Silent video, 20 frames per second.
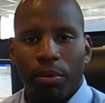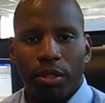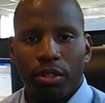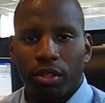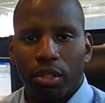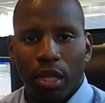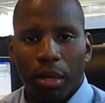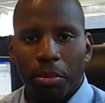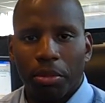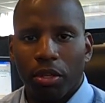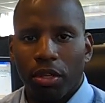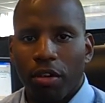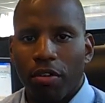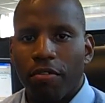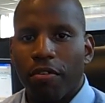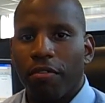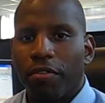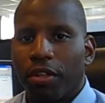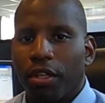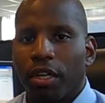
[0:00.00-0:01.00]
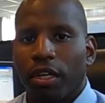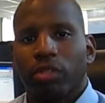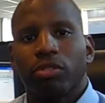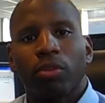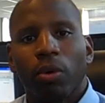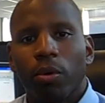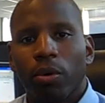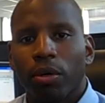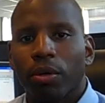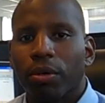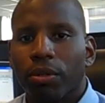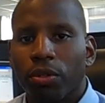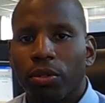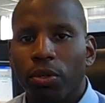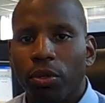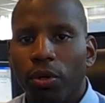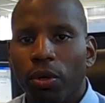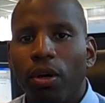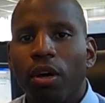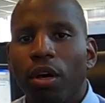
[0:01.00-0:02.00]
which I believe over the next quarter or
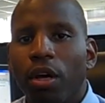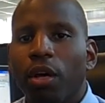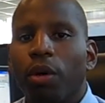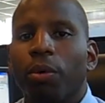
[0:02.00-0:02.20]
two